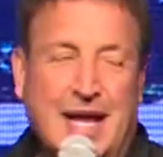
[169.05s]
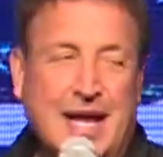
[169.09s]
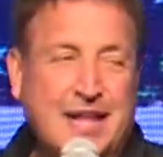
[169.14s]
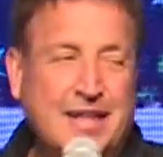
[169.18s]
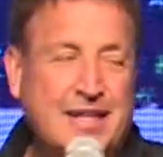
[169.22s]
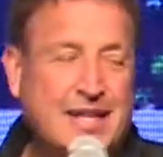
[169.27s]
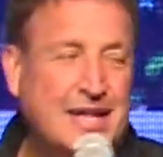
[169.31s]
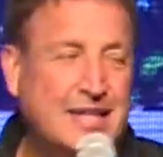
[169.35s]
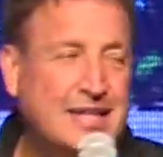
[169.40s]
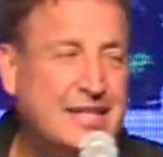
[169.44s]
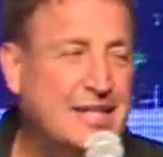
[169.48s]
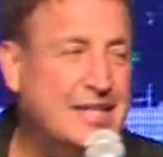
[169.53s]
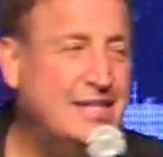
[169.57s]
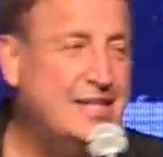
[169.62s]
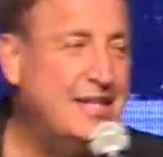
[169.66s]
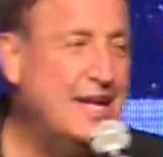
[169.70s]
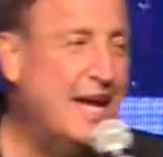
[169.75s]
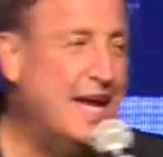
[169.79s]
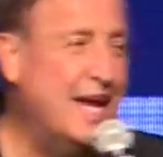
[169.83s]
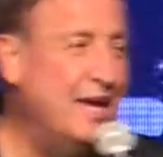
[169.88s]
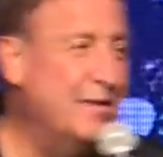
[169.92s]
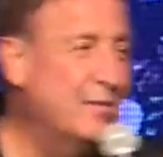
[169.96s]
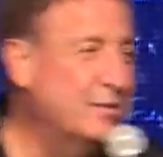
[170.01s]
the end of the
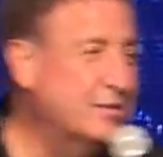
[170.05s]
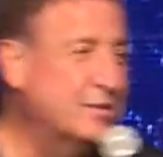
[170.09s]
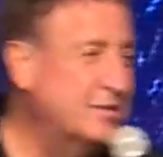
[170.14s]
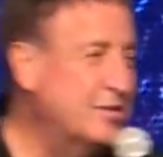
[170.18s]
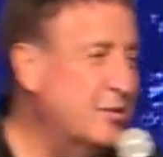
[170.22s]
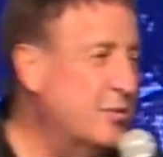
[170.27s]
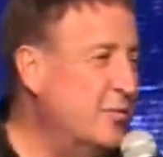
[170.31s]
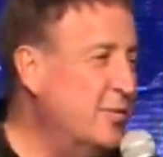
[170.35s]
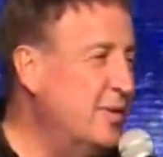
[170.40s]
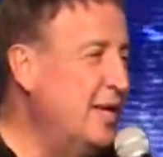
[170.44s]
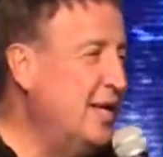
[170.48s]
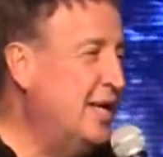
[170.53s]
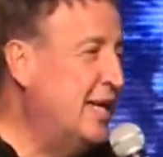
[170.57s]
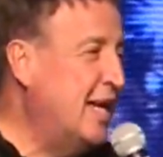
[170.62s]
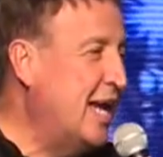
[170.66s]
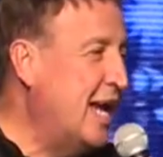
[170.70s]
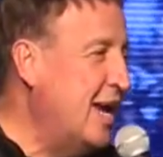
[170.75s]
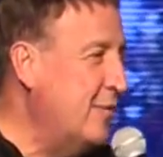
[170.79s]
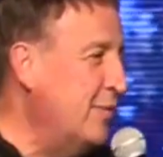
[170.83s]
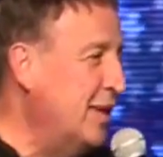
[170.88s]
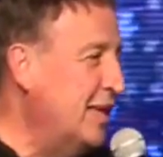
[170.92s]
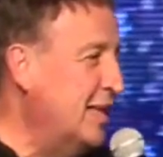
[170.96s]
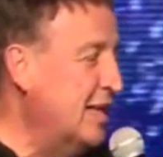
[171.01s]
day, it was the
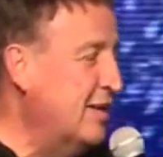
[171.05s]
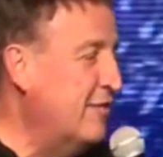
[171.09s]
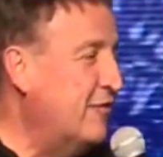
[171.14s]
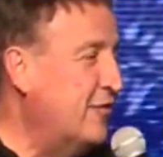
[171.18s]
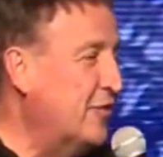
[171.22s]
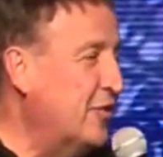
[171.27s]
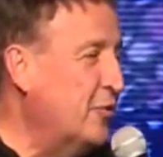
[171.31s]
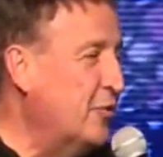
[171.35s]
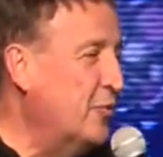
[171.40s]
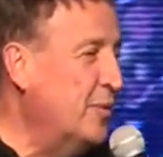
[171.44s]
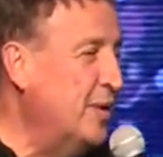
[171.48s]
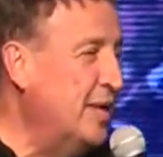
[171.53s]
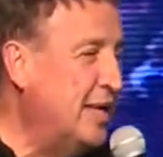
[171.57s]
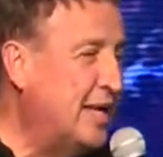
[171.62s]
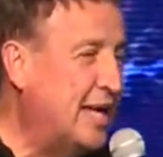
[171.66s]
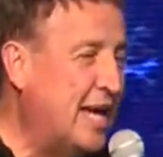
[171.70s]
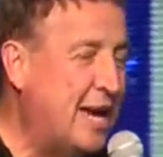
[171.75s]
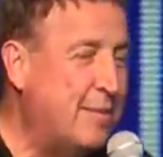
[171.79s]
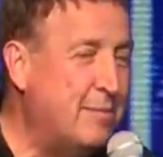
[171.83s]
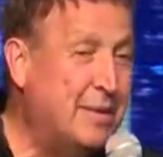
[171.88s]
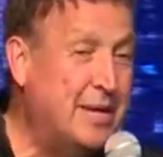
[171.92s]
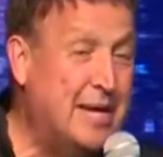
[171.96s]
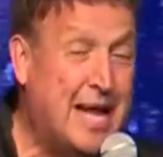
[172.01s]
weekend. We live for the
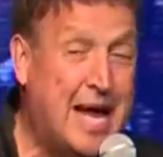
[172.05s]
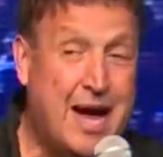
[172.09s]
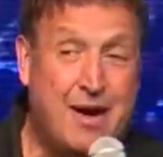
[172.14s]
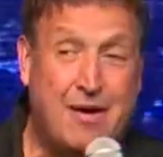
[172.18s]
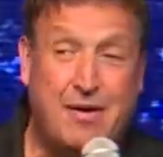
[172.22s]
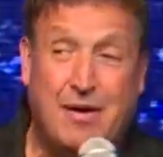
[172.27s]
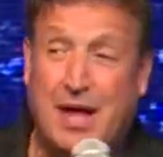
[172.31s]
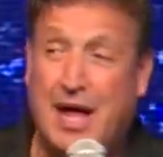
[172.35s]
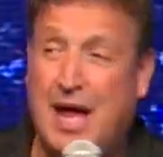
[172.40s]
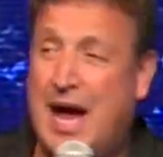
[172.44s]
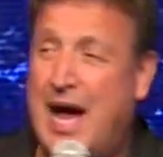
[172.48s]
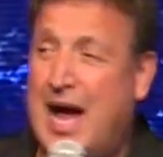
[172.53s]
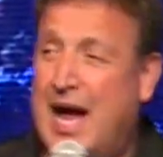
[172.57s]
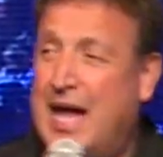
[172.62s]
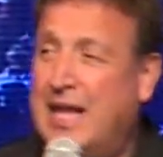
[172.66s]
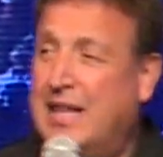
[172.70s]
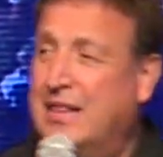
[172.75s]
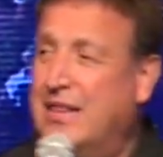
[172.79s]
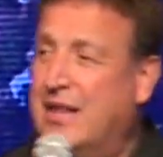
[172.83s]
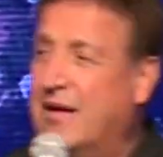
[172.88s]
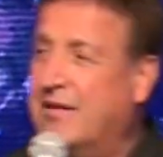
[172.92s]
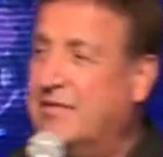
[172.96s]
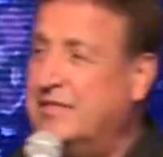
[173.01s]
weekend, but now I
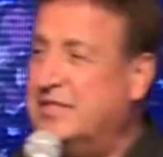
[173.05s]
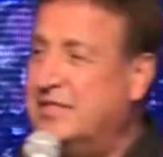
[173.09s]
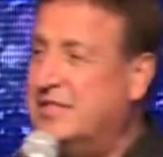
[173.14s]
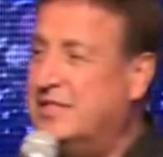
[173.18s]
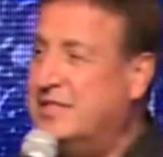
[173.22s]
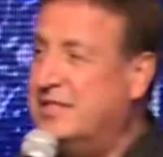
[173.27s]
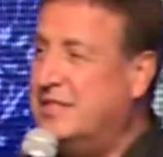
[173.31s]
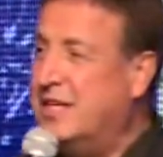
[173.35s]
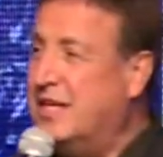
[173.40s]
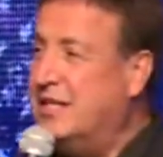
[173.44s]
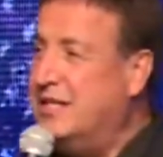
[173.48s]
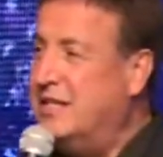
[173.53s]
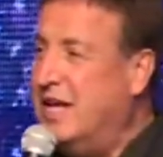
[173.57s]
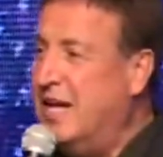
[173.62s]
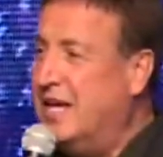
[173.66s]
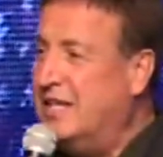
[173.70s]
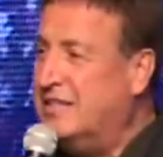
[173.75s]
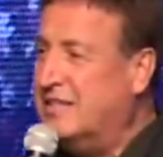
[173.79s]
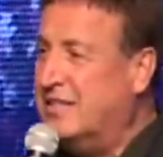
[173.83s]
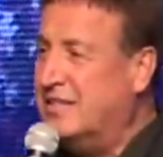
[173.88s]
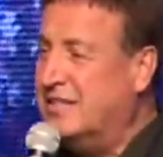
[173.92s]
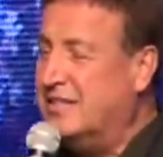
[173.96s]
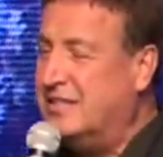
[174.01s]
love
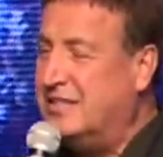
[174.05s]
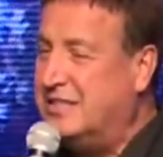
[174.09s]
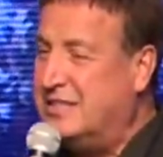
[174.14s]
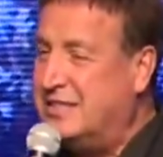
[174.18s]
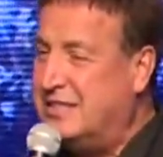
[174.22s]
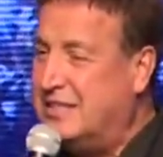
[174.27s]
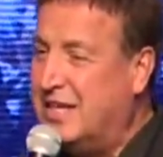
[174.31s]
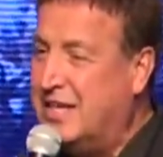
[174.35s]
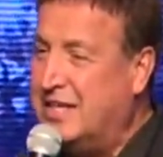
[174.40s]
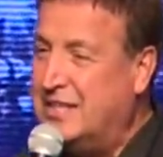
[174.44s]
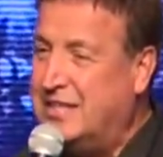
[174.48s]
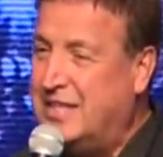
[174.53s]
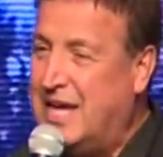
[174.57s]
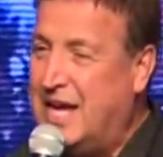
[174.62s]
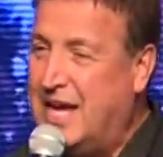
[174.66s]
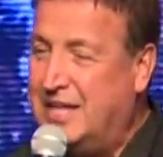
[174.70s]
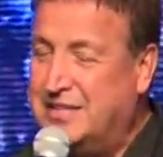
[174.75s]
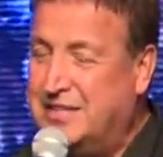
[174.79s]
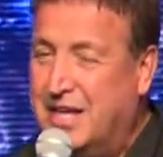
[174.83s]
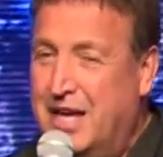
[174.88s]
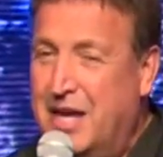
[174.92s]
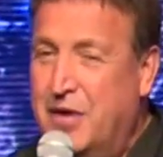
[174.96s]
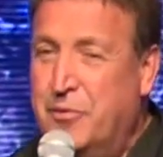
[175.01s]
Sundays because
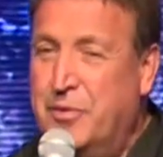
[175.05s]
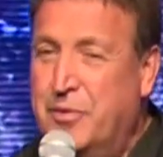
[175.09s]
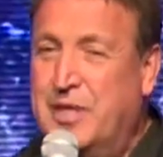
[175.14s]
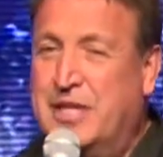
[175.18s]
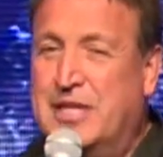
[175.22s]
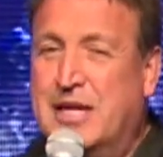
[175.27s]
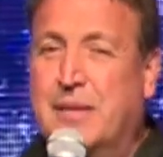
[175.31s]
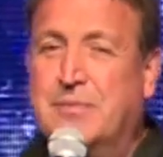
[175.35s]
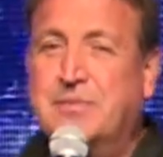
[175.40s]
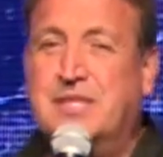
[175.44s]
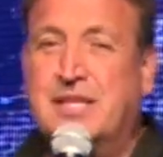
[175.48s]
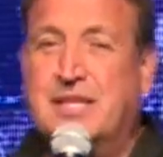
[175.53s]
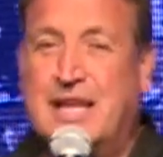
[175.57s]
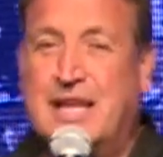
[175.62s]
Sundays we come to the